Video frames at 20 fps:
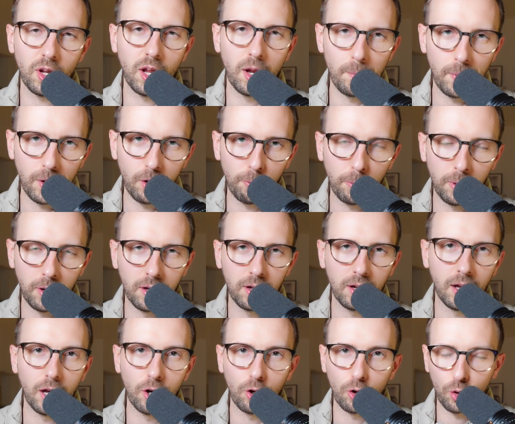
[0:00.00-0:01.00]
in my opinion,
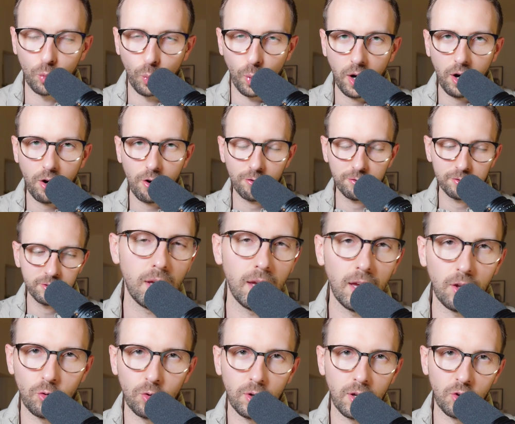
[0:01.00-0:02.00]
are not aware of.
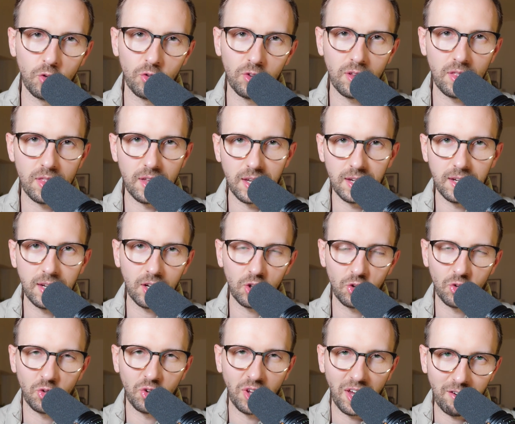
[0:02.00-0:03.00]
As you can see, the
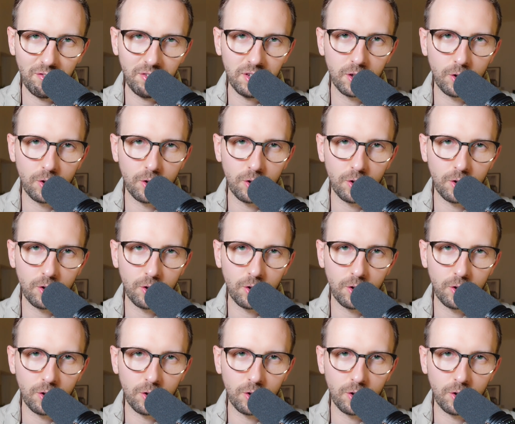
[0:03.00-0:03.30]
index is heavily